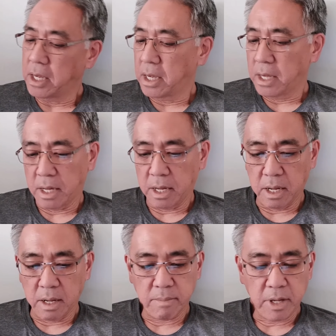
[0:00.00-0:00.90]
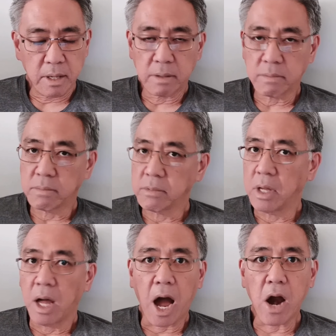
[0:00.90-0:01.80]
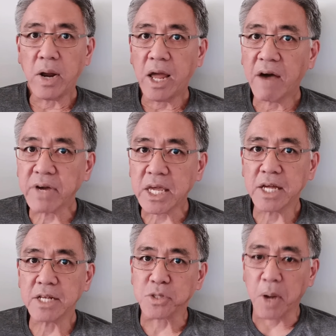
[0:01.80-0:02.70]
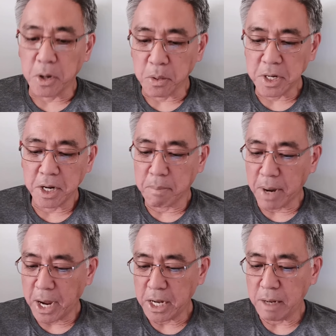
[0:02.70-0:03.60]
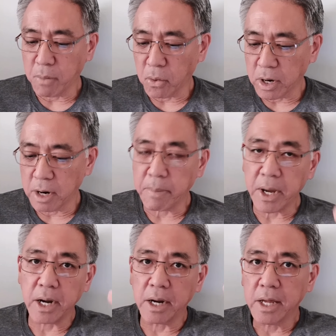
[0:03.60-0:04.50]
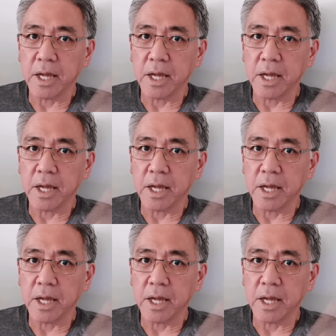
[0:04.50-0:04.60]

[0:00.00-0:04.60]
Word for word: I already have a kit, so I don't need to buy any more, but